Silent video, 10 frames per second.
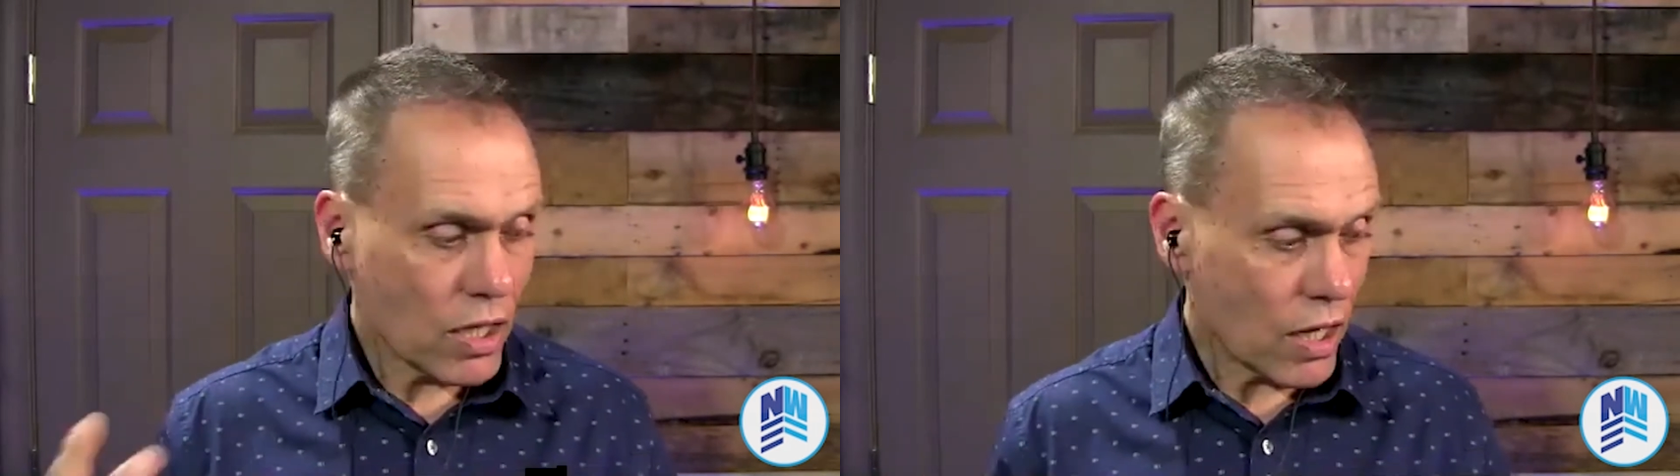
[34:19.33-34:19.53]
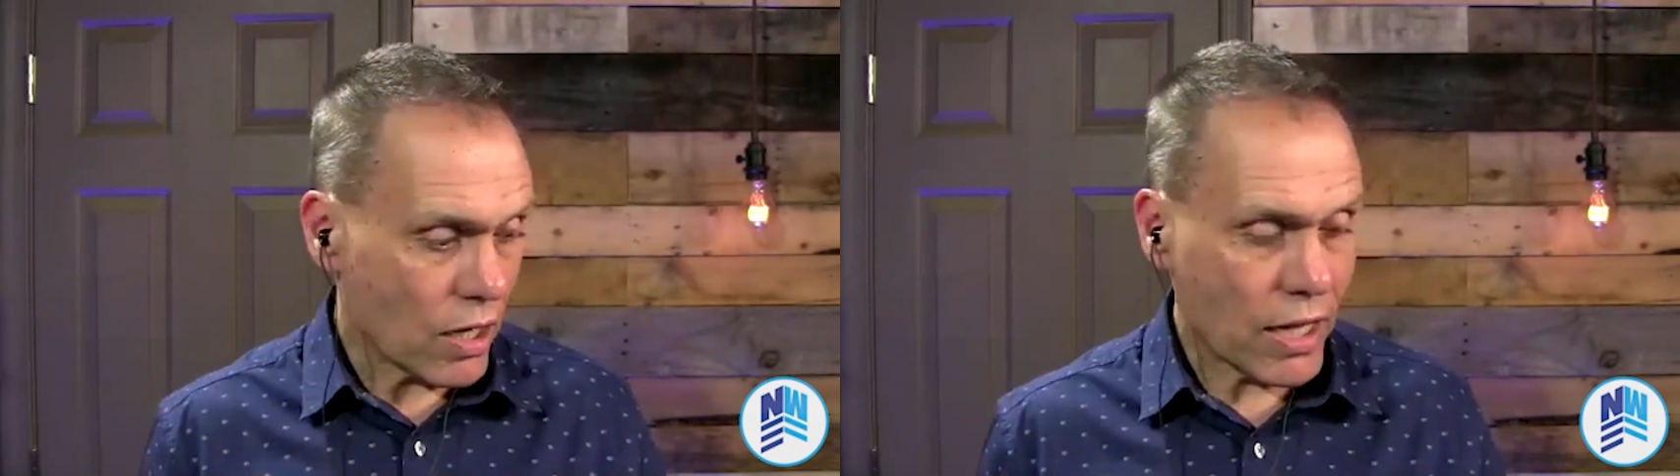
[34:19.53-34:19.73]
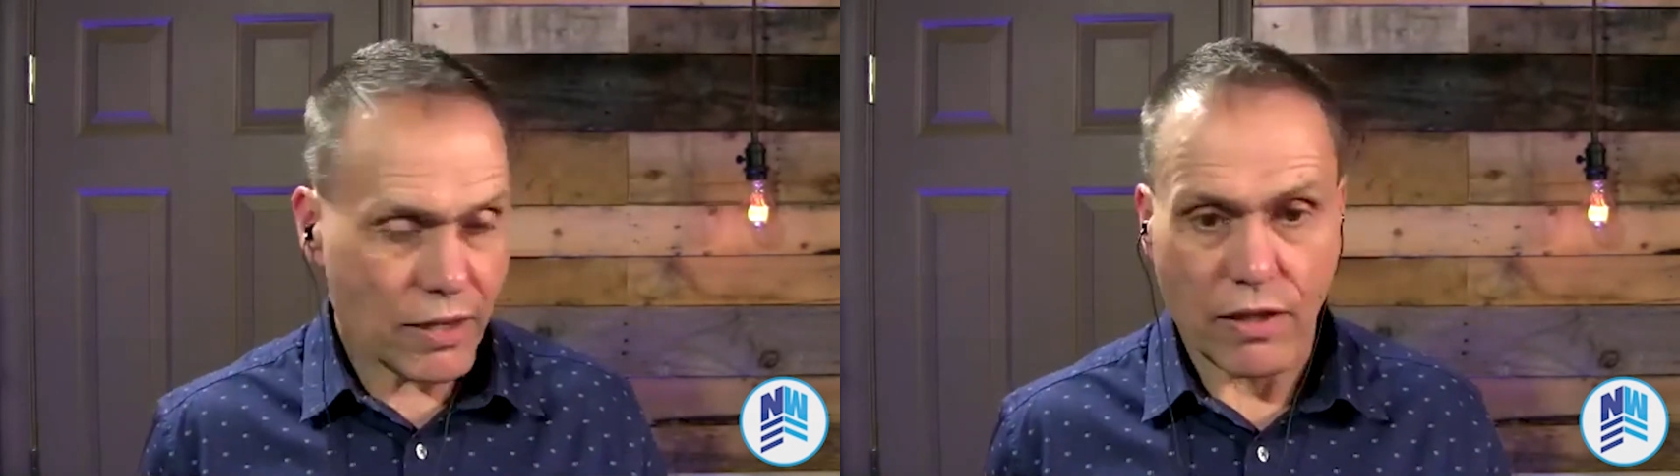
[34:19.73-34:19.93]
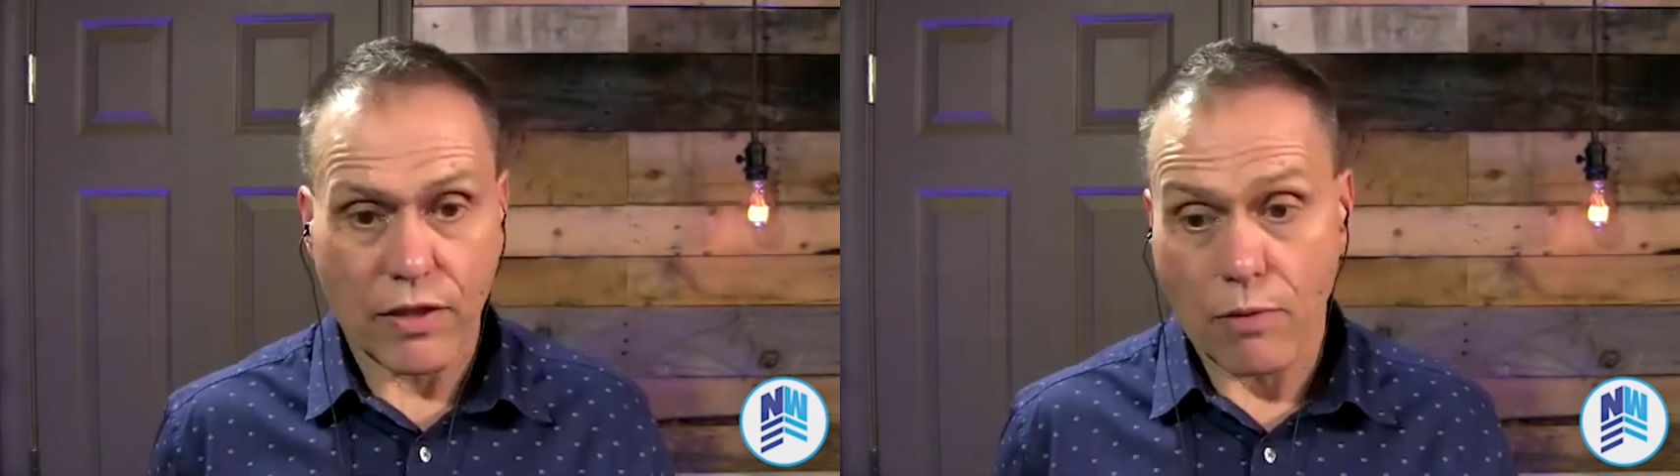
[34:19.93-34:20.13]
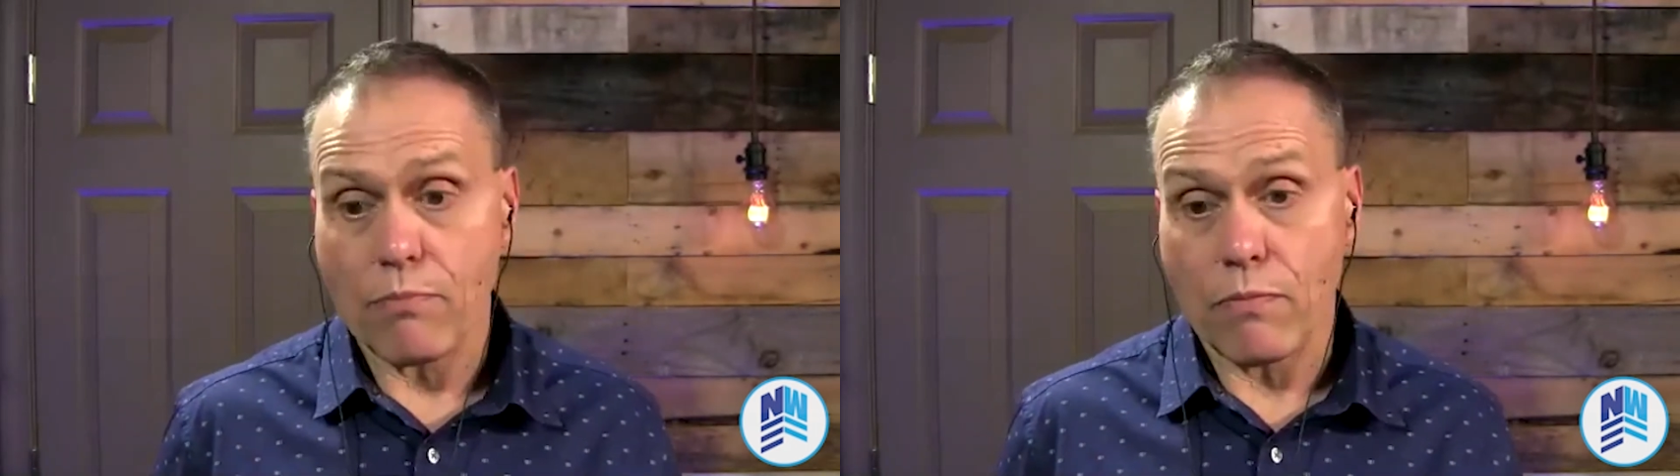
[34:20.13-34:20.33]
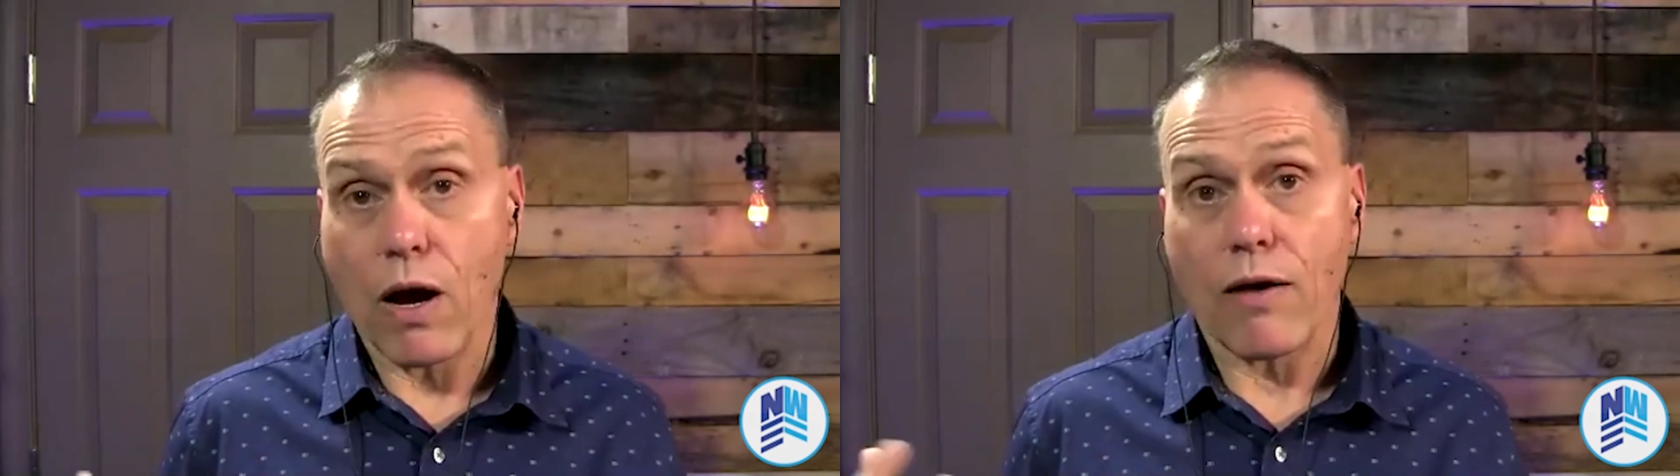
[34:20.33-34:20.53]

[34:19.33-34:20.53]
And their